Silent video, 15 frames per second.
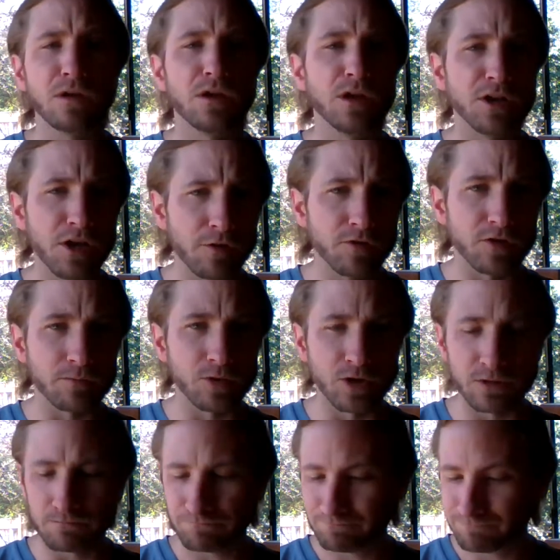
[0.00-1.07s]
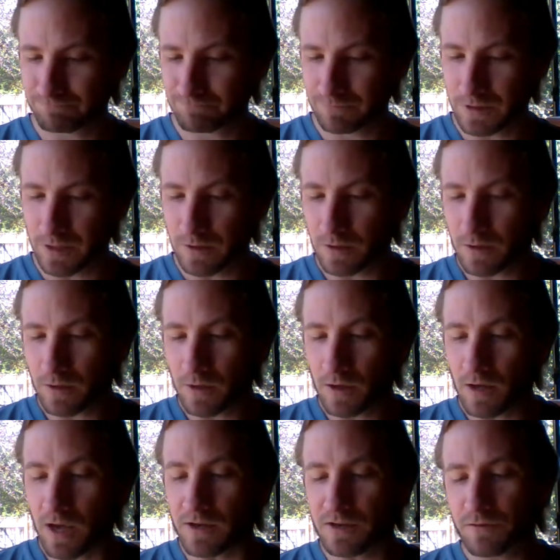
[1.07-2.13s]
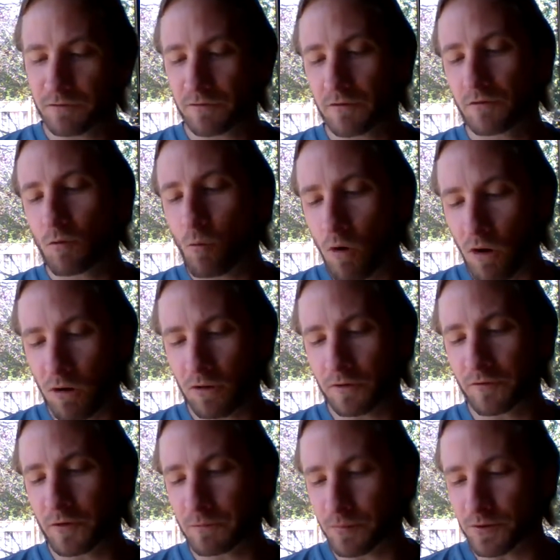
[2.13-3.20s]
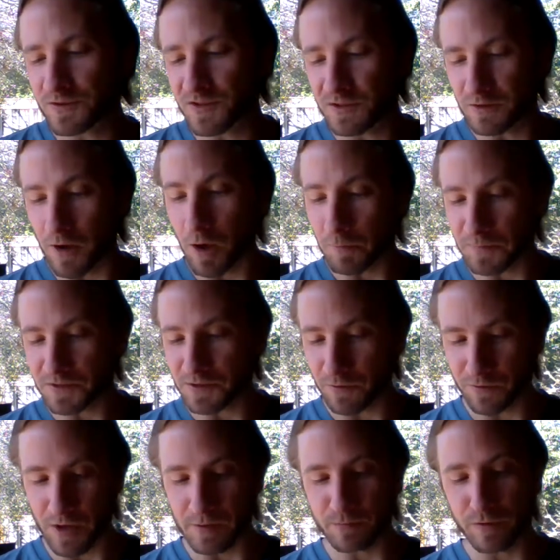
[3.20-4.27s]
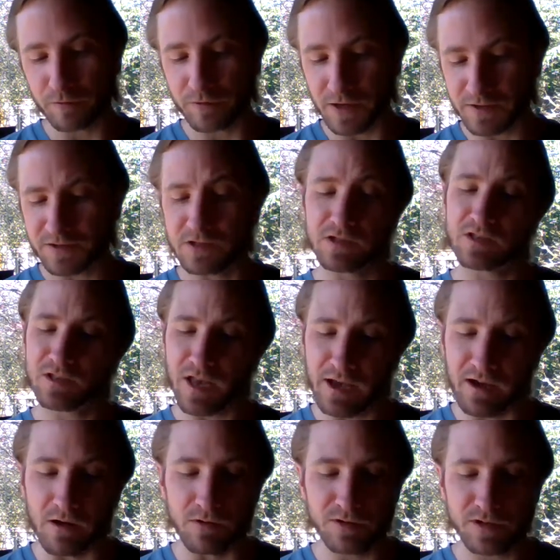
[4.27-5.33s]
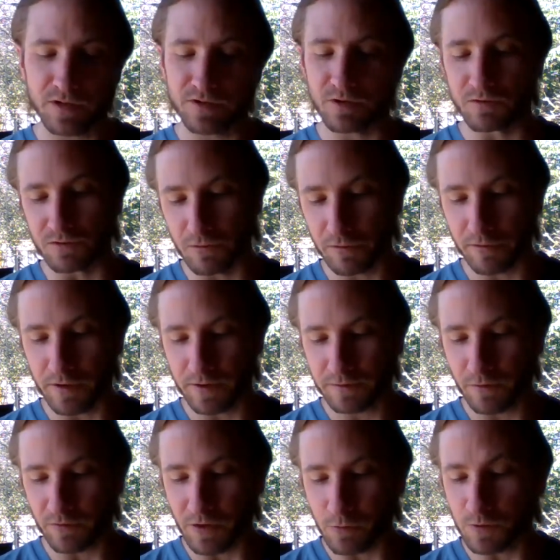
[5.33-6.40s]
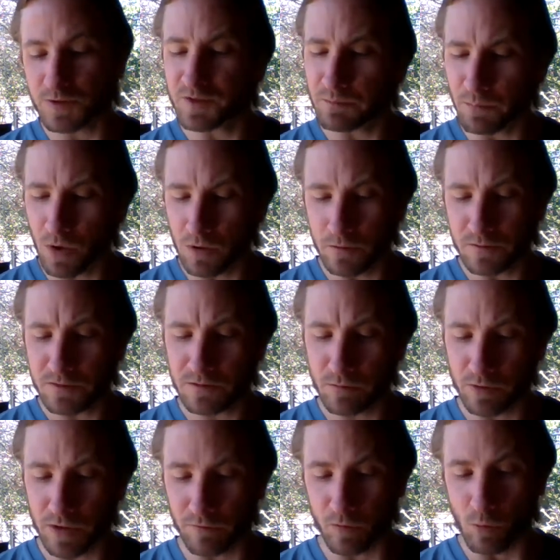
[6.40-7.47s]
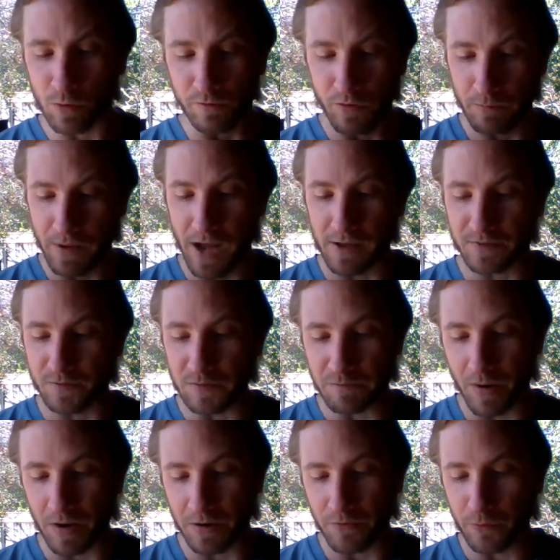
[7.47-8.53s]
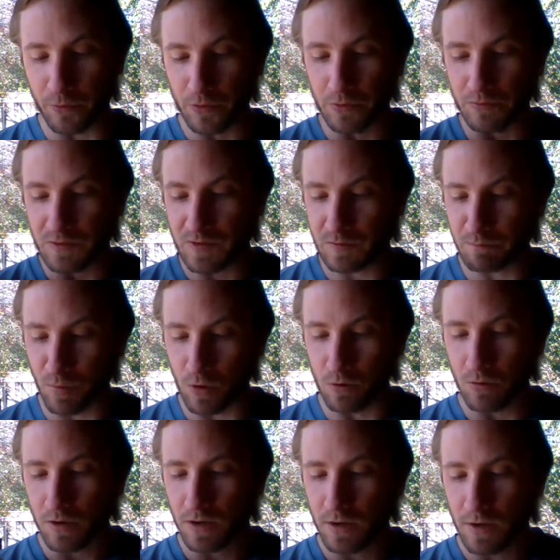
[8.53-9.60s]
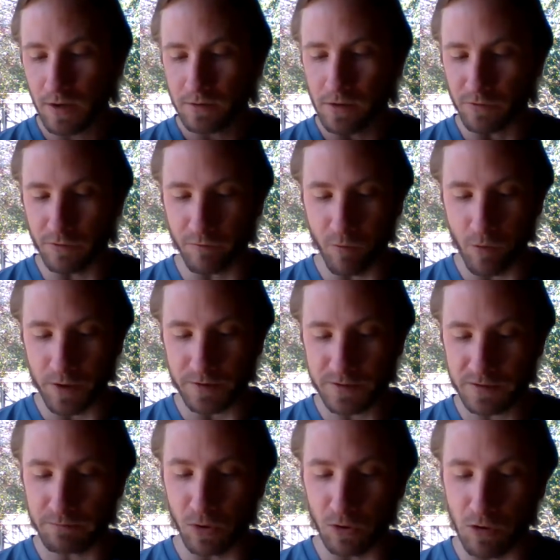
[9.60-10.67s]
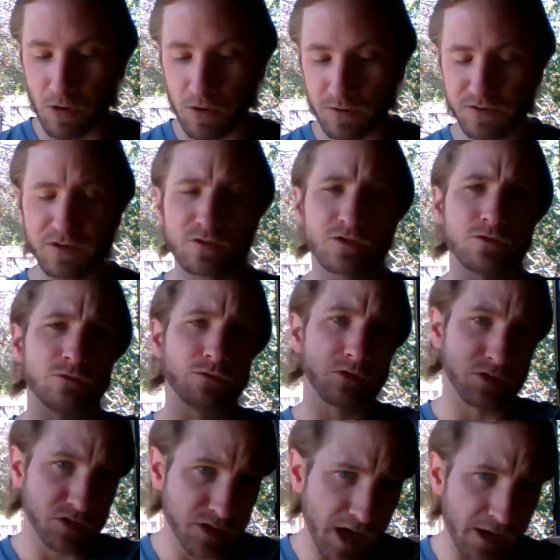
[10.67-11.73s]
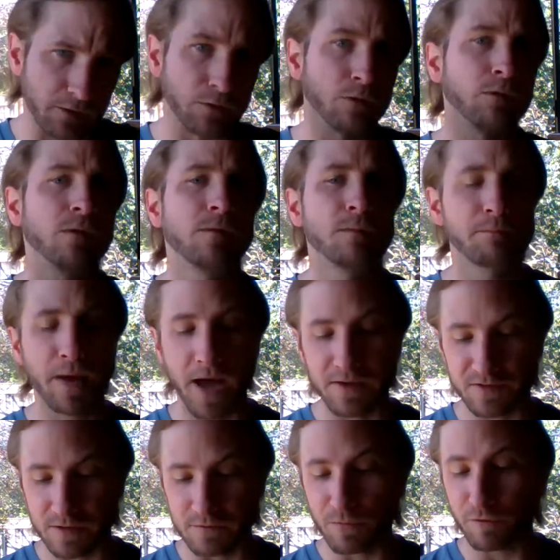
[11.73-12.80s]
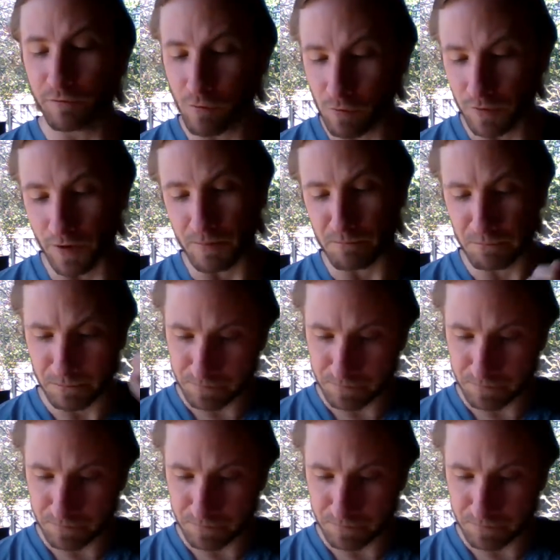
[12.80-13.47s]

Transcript: Inevitably. And if the wall of their prison opposite them reflected sound, don't you think that they would suppose, whenever one of the passers by on the road spoke, that the voice belonged to the shadow passing before them.